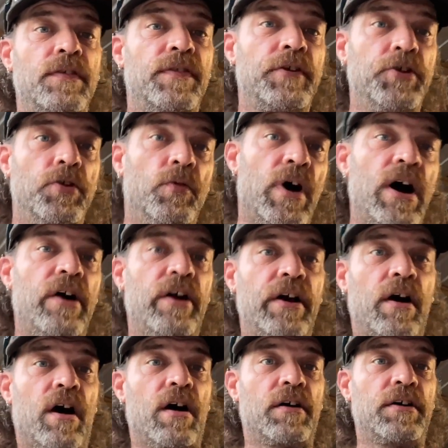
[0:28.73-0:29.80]
the new wiring
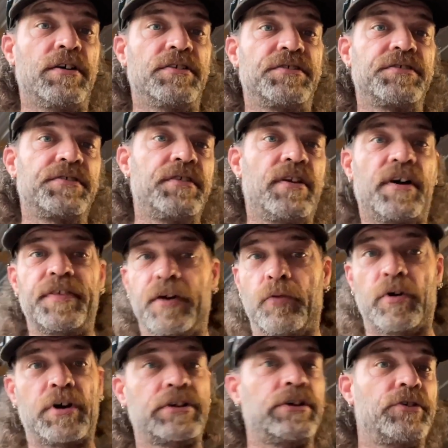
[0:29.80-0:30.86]
harness, nothing worked.